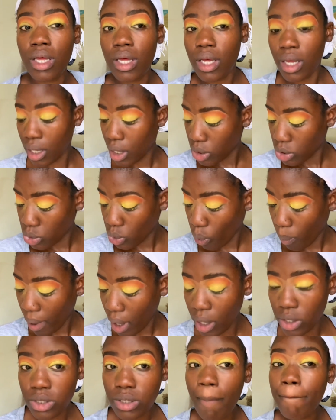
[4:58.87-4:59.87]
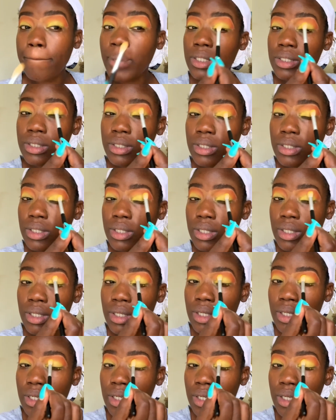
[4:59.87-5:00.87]
So So I'm just gonna keep on blending
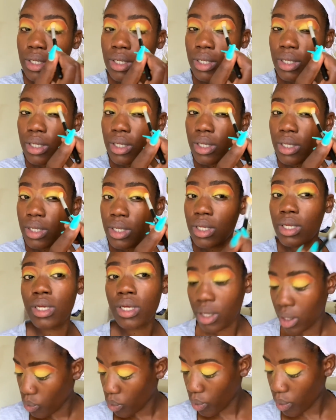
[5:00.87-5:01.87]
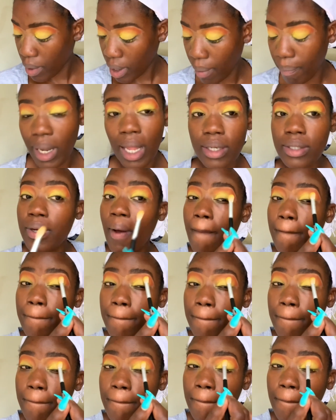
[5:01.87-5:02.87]
until I'm happy with
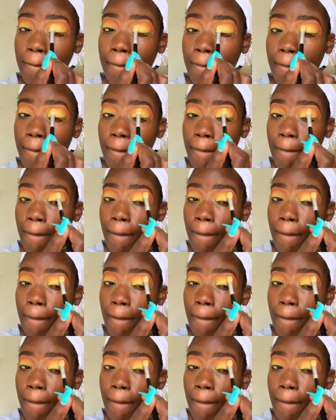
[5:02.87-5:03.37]
the look.